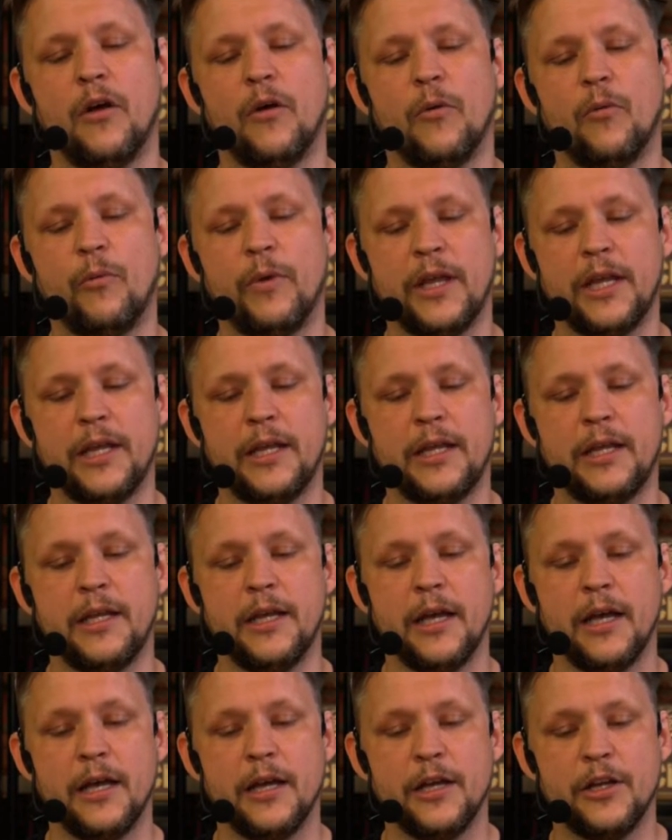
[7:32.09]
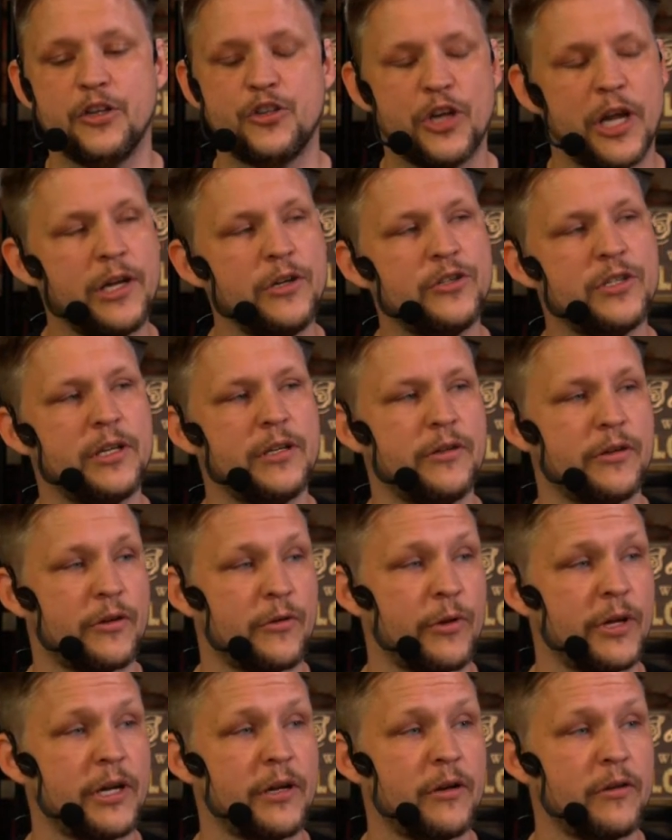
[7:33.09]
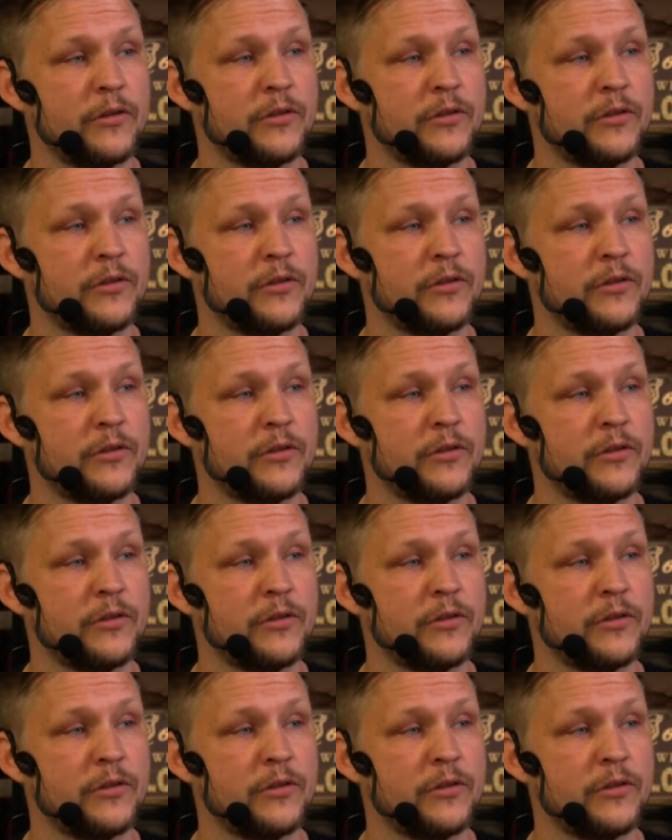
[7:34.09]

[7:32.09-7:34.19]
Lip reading: We changed it to critical